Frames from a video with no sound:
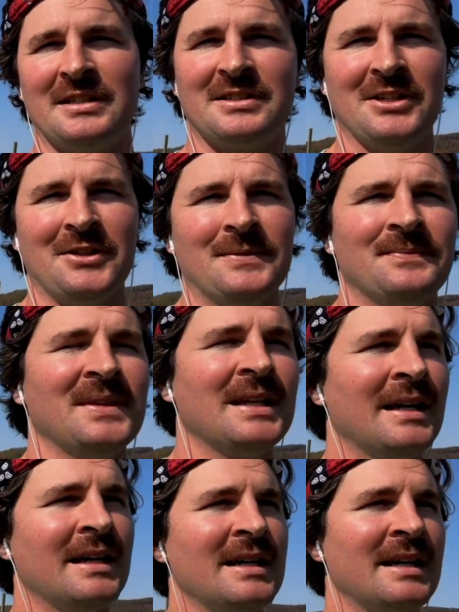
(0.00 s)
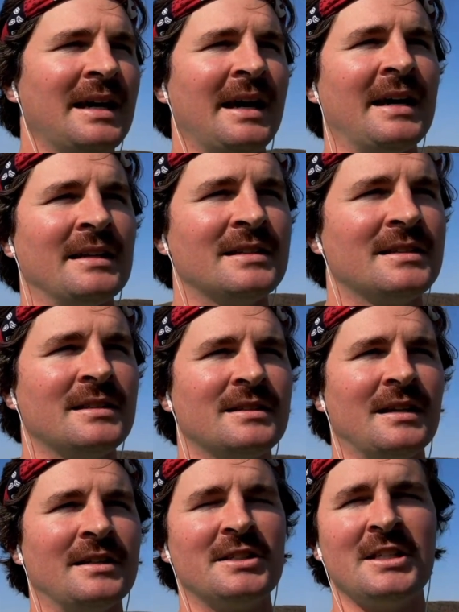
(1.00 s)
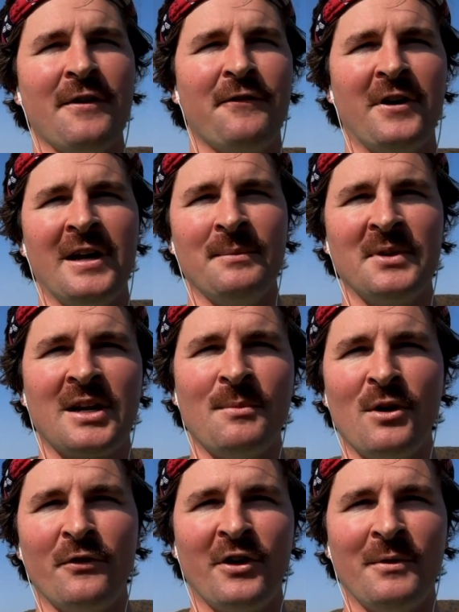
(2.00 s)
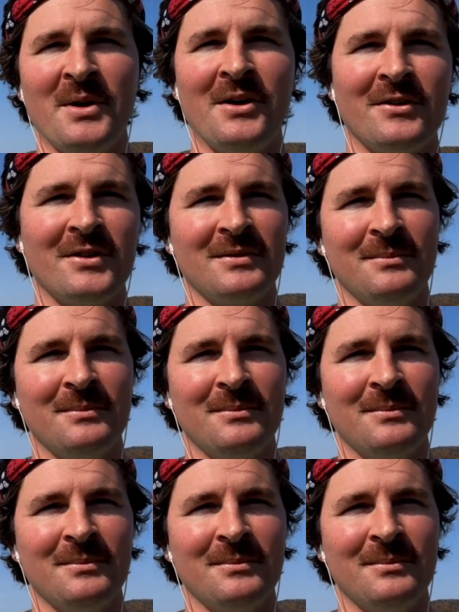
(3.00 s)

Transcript: So it's tough for him to come over and milk,